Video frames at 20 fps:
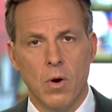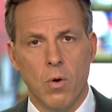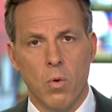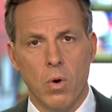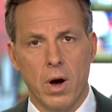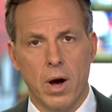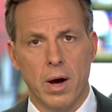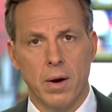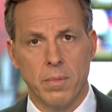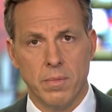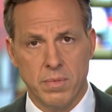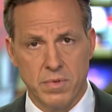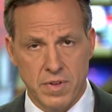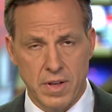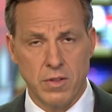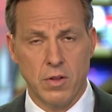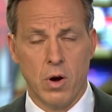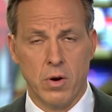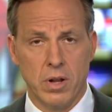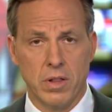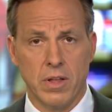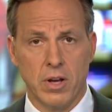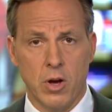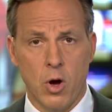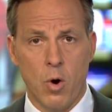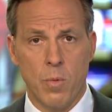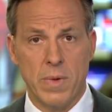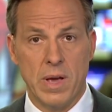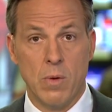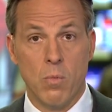uh, noted that
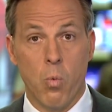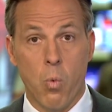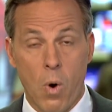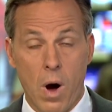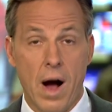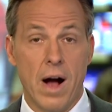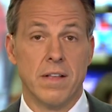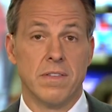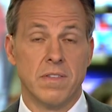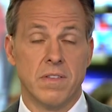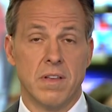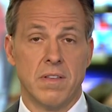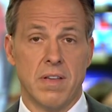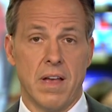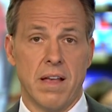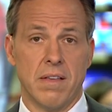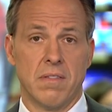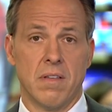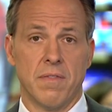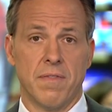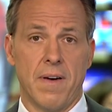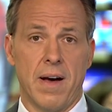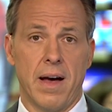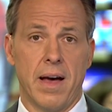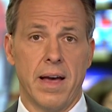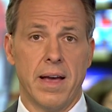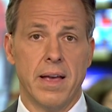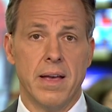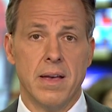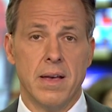Comey wants to
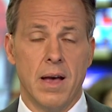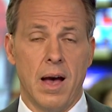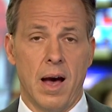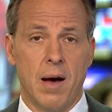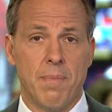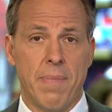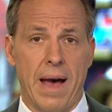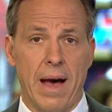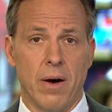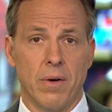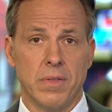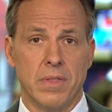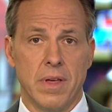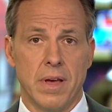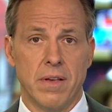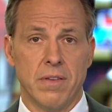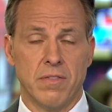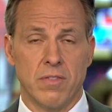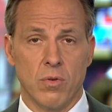testify about this.